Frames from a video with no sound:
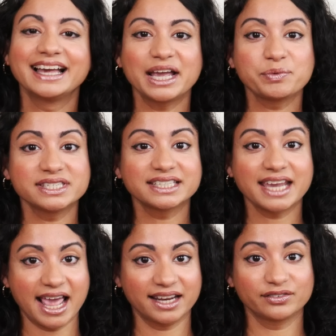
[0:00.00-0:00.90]
I went to
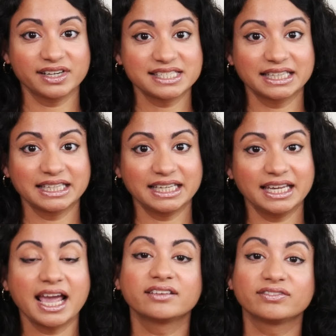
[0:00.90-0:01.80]
Canada recently
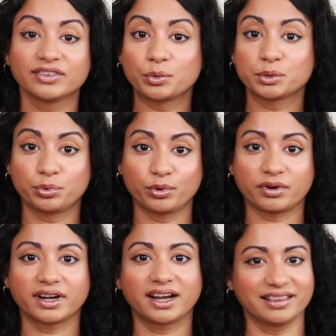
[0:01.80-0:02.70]
and flew with Porter
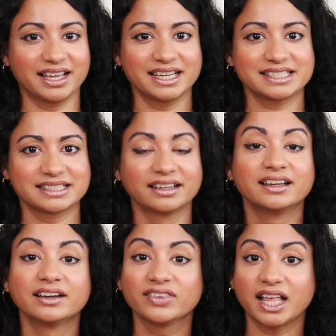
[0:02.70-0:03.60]
Airlines.
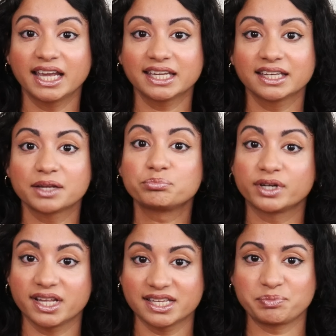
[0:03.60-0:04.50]
Flying can get
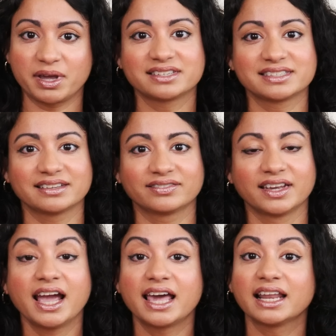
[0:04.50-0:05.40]
pretty expensive,
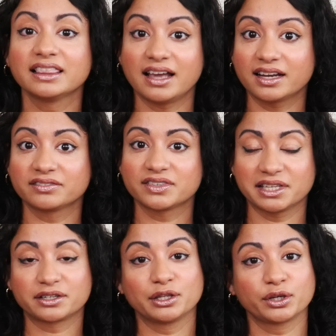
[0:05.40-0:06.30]
and a lot of us
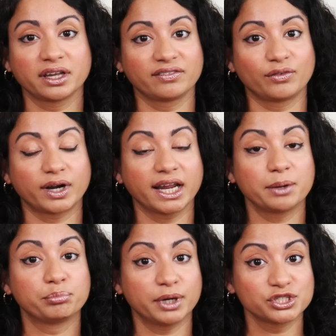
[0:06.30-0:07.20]
are looking for
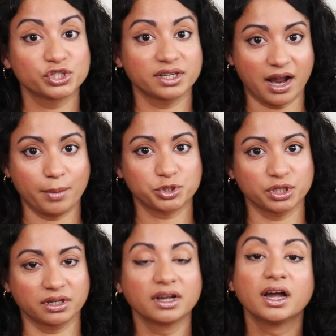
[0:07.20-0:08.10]
a budget
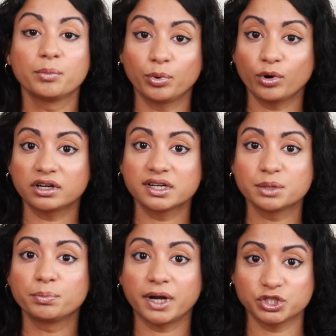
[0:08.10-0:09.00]
option. Porter is
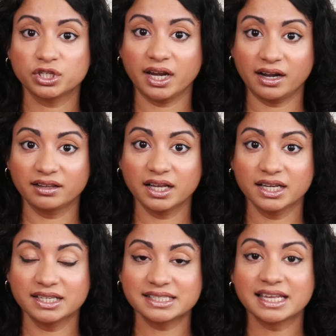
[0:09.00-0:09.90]
a budget
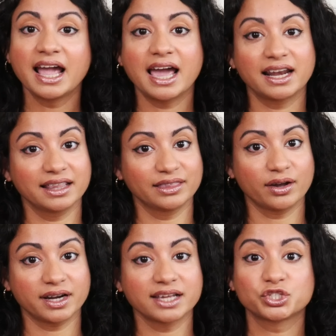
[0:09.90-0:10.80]
airline, and I
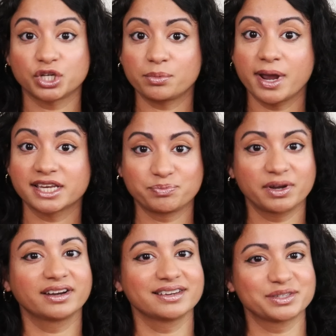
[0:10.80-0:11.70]
thought I'd share my
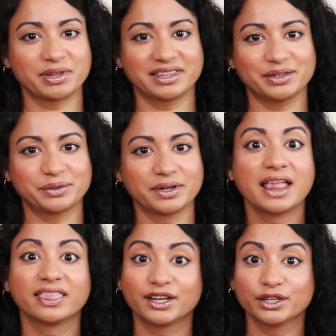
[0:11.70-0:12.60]
experience with you,
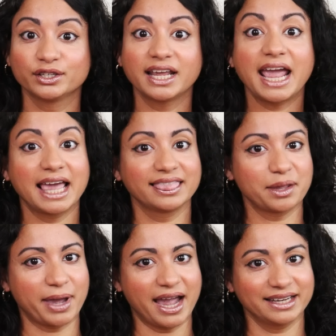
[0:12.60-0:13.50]
the good and the
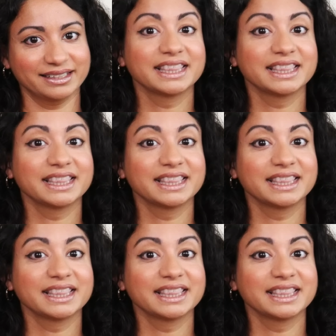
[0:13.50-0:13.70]
bad.